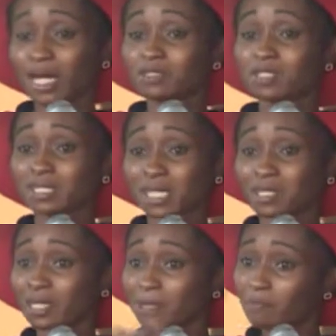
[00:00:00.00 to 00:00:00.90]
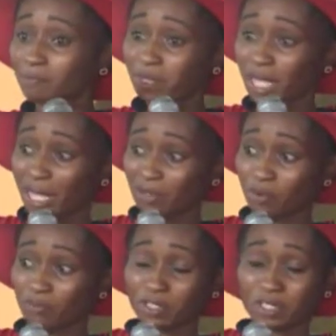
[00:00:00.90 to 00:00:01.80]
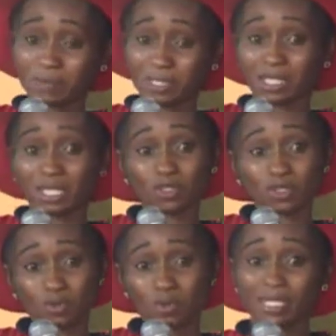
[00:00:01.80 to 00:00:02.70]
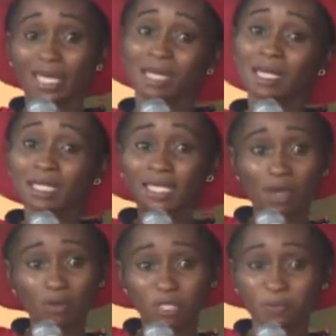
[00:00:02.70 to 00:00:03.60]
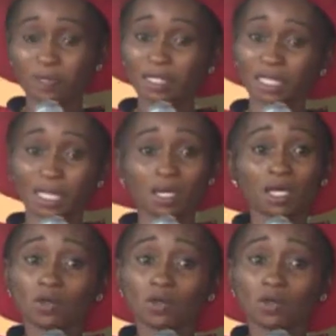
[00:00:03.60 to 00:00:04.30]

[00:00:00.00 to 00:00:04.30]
I just said, they are Anglophone speaking. They just go there. They are always praying there.